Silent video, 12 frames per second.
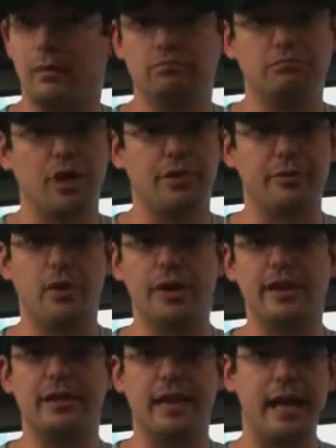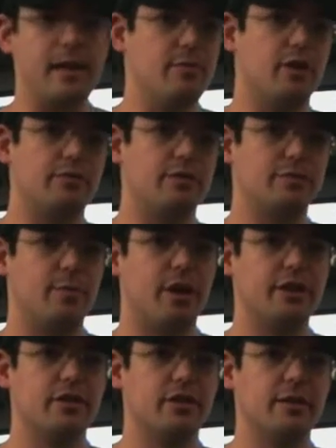I'll throw it in the game. I'll
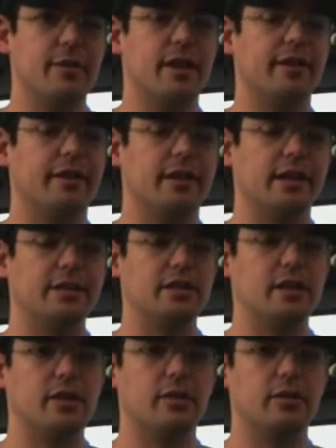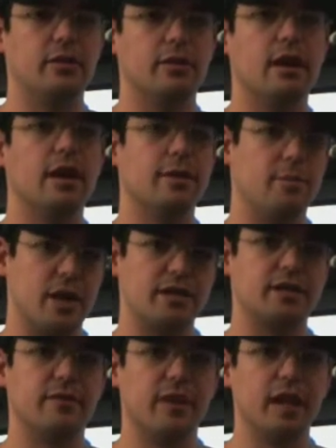respond to your email, and I'll let you know the
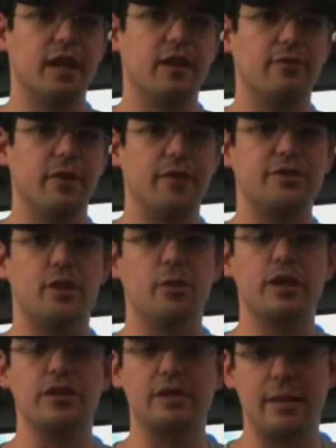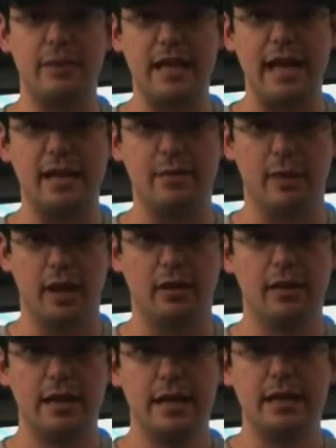process of getting involved. So when you send me that email,
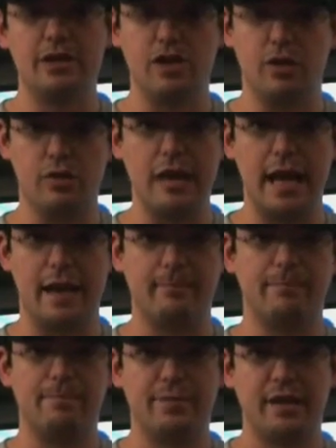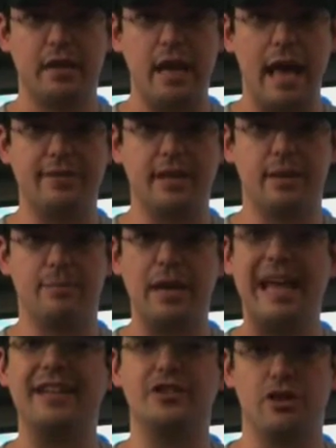it's your name and then a
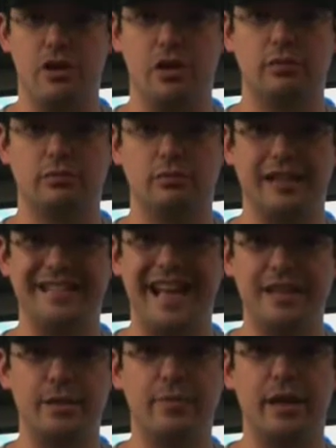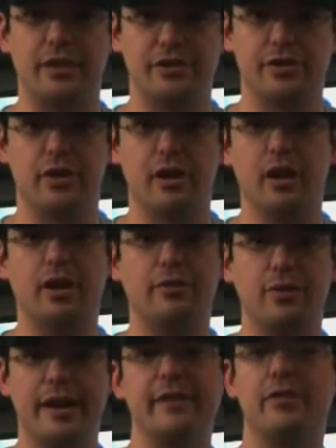picture. Attach a picture of
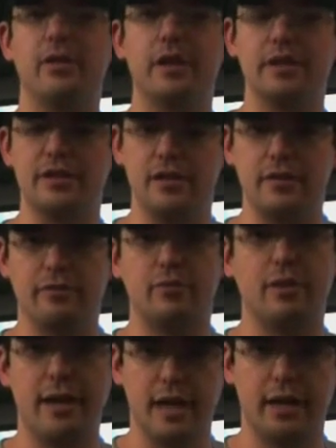whatever it is that you've created.